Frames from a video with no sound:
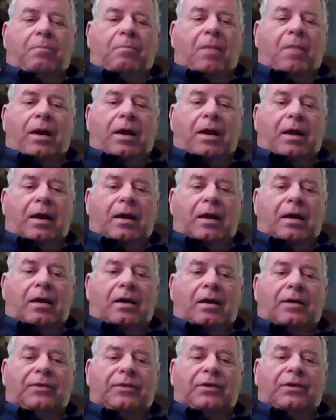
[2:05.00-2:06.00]
the money
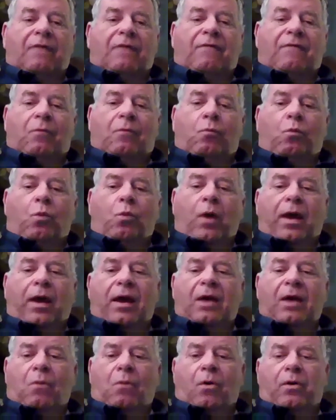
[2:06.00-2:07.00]
is that
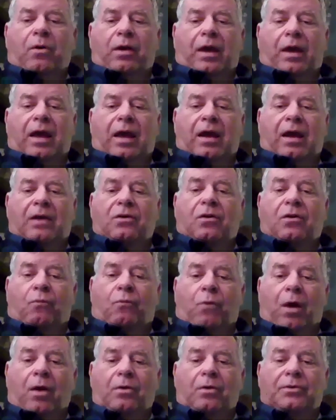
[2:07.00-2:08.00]
we want to get the
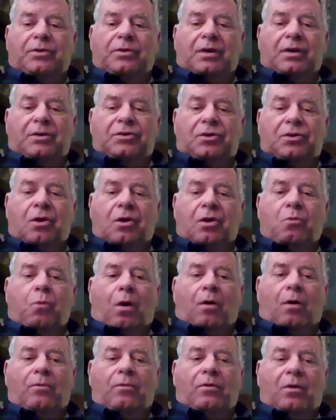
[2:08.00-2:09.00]
roses you
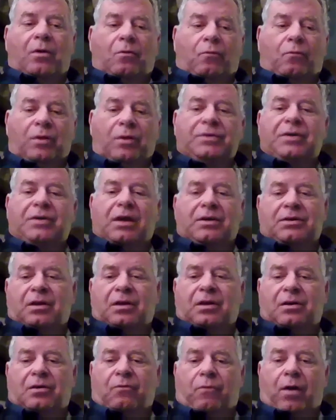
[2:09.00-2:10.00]
want
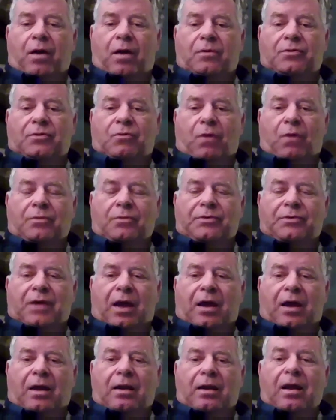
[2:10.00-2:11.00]
resistant to rose
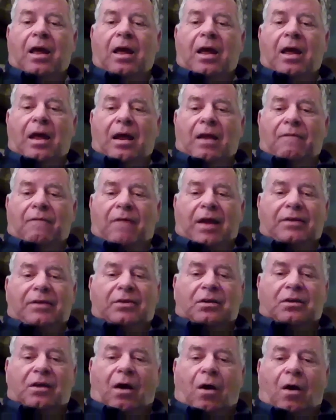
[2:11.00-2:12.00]
rosette.
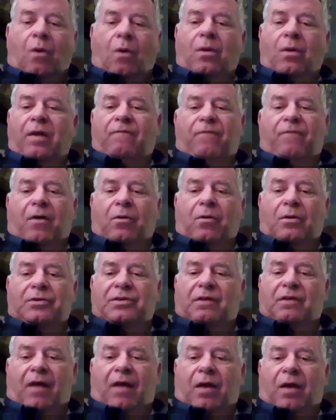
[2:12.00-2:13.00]
That's the only
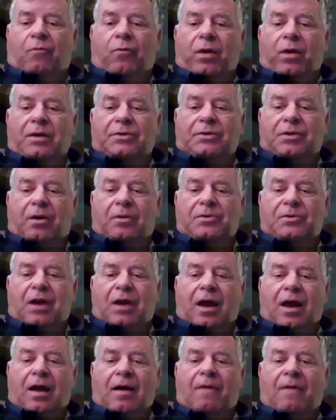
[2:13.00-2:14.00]
focus of our research
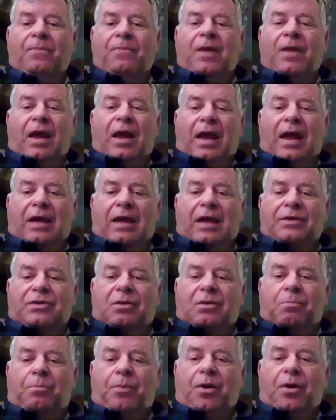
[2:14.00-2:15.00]
now is
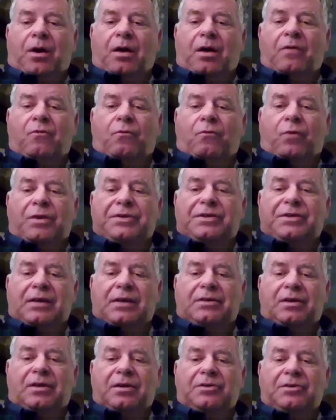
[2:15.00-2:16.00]
to put
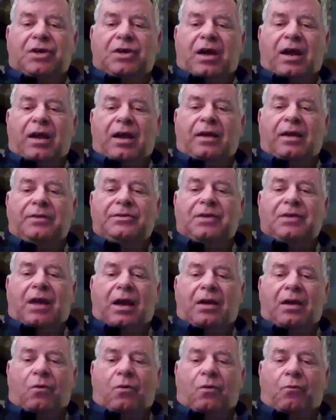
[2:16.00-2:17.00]
resistant genes
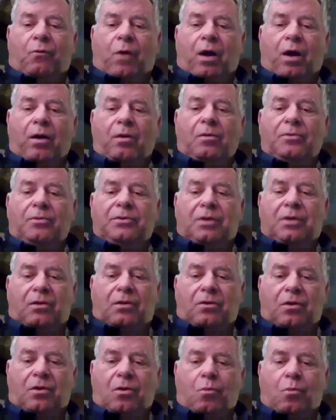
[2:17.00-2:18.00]
in the rows
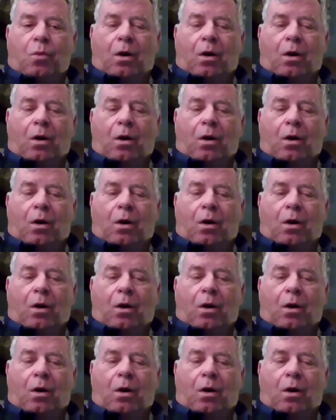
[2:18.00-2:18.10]
you